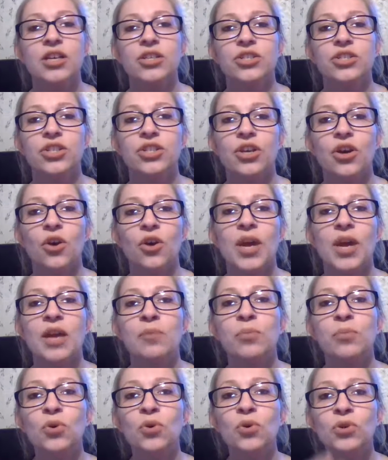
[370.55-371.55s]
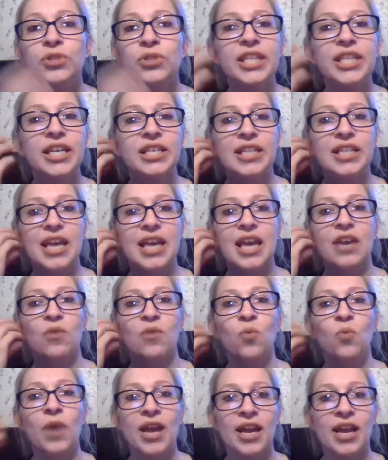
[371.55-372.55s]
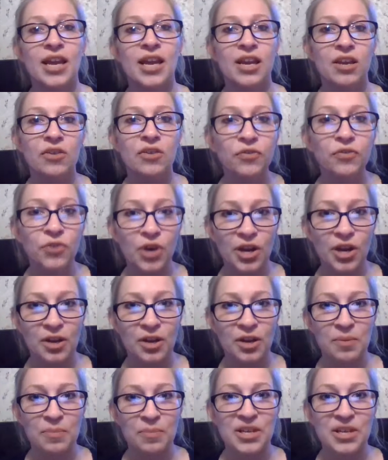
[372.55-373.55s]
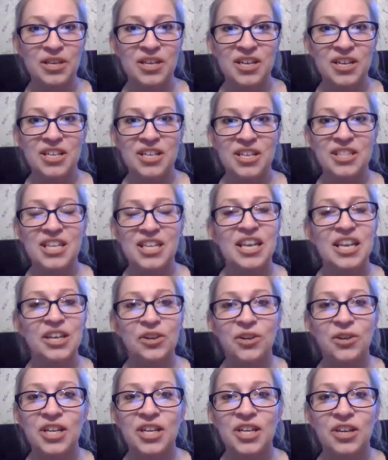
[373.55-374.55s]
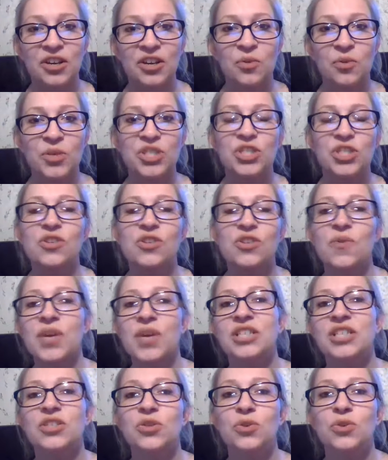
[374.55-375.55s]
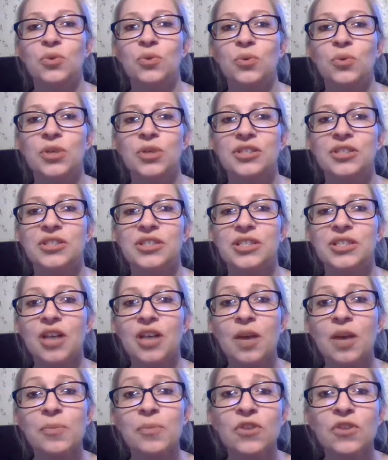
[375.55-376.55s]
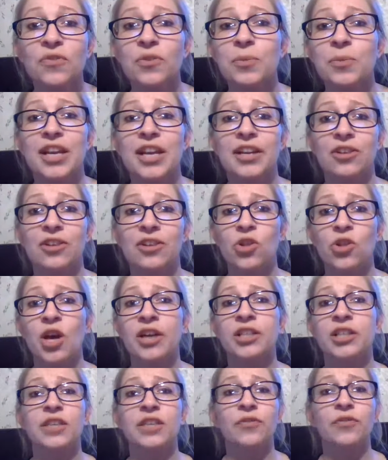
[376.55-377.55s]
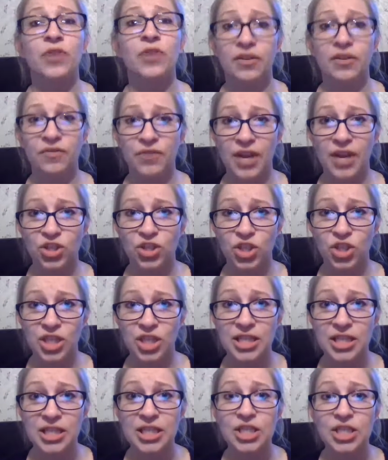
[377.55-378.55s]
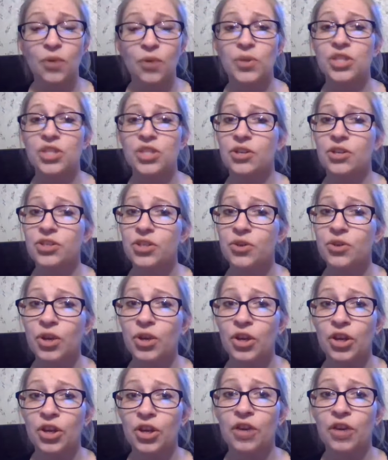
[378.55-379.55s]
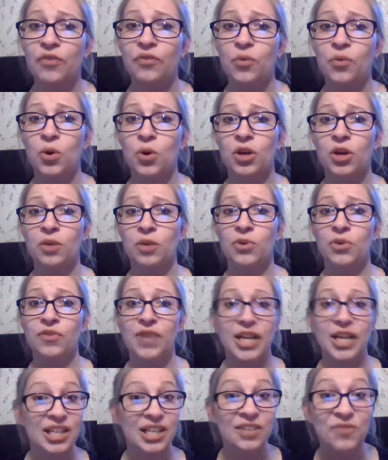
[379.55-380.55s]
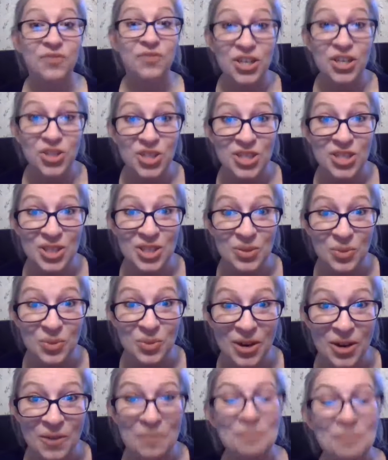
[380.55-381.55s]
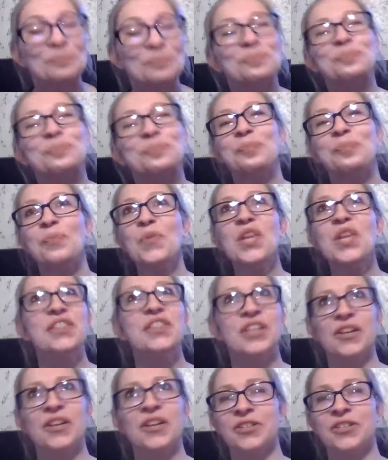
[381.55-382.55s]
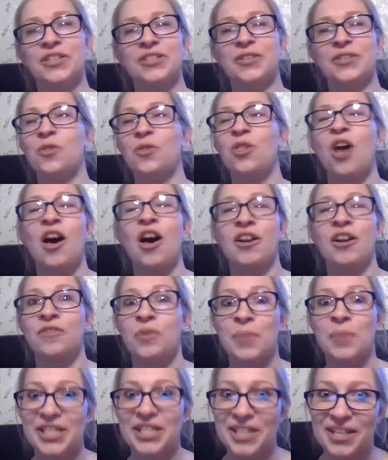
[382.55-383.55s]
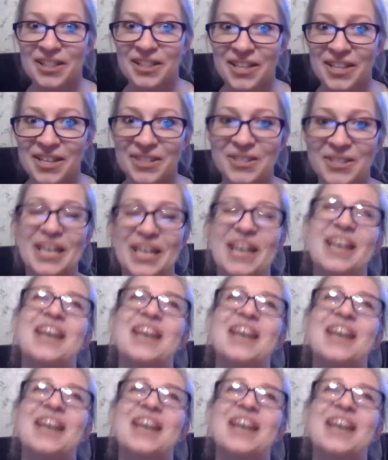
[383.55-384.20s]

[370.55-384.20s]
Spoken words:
So it pulls it away from the inner ear, which is going to stop you from getting a lot of different infections. So it's also good for preventing infections as well. The ear does a lot of amazing things.